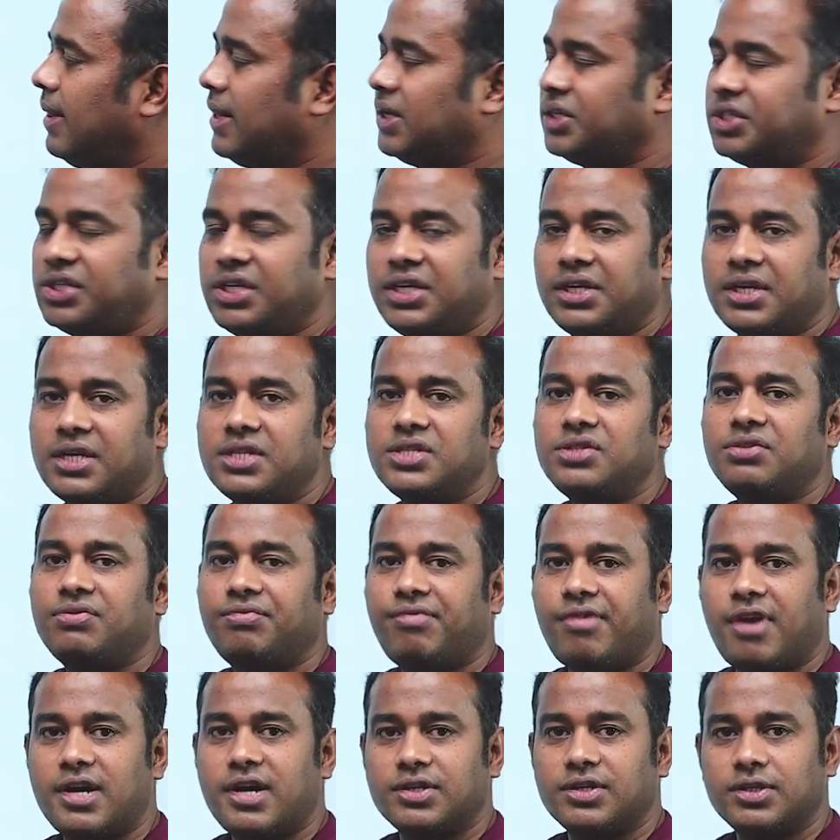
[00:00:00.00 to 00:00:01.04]
she runs
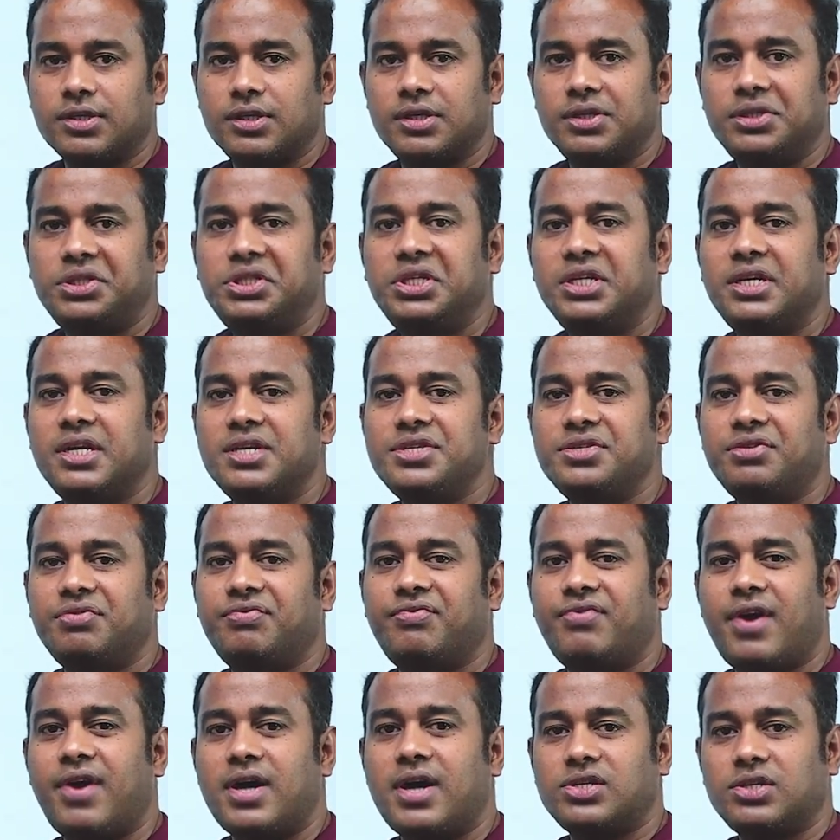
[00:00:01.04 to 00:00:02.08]
fast, she runs
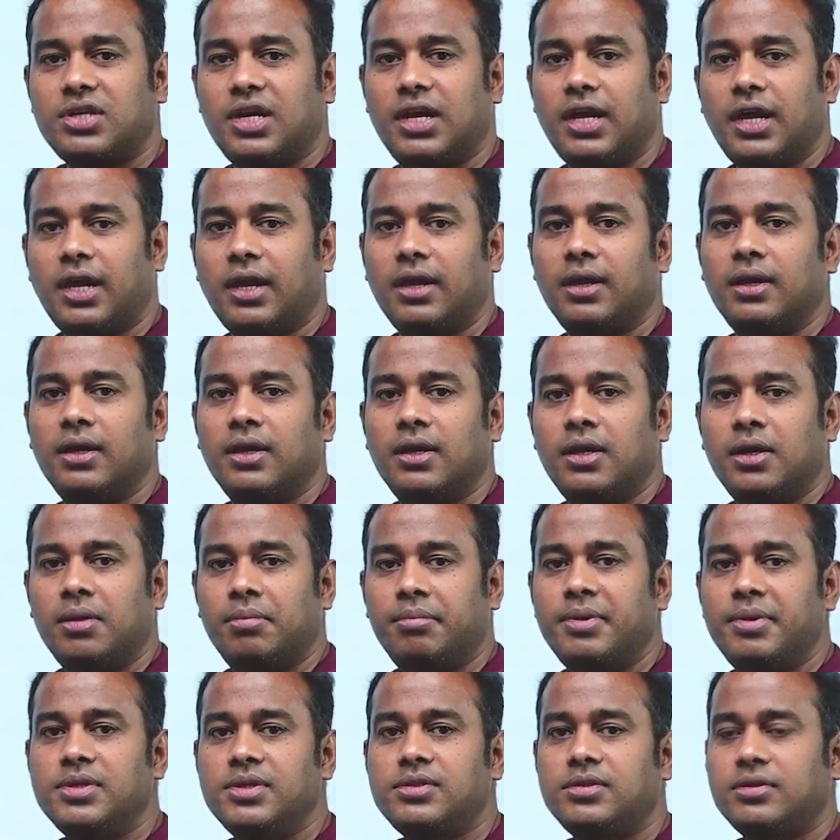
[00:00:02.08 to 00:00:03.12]
fastly,
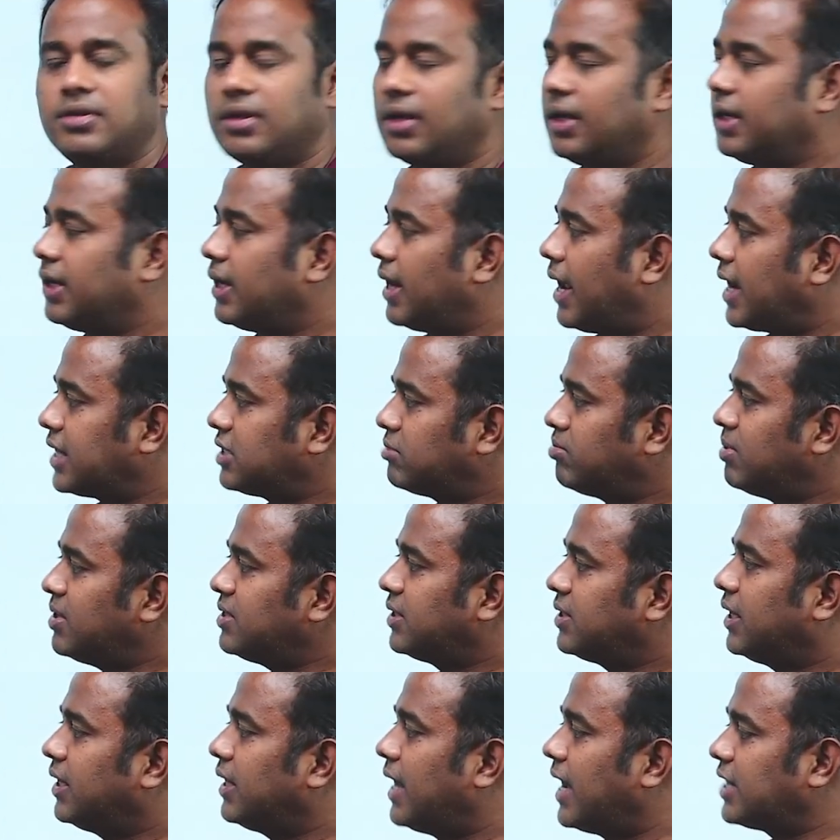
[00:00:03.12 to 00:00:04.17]
means it explains
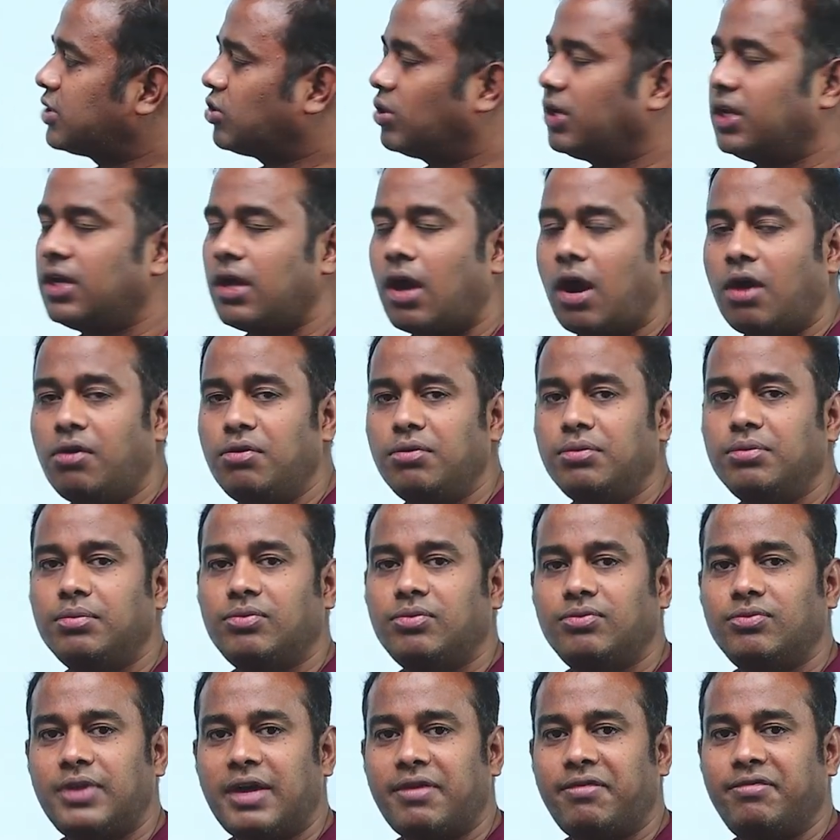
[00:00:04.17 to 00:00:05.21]
that actually how
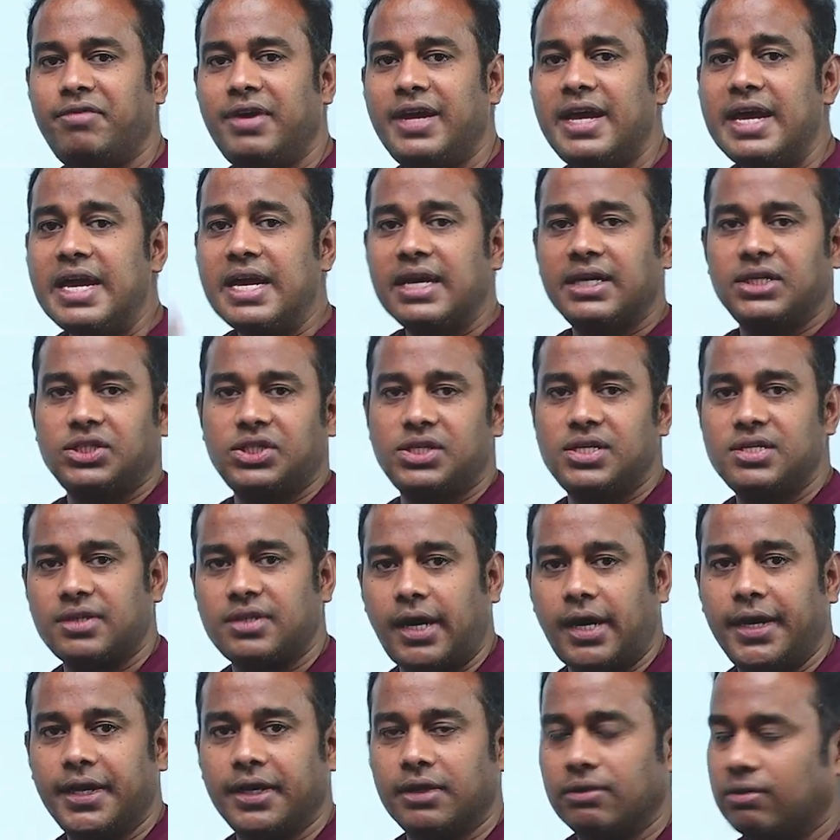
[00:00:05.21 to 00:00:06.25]
the way she is
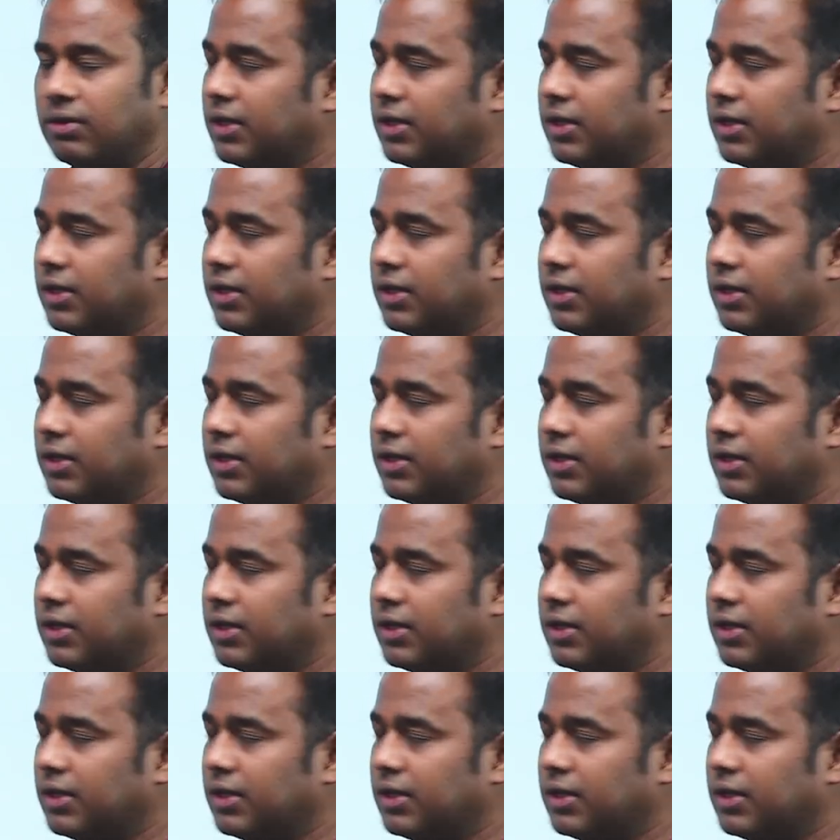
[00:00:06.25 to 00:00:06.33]
running.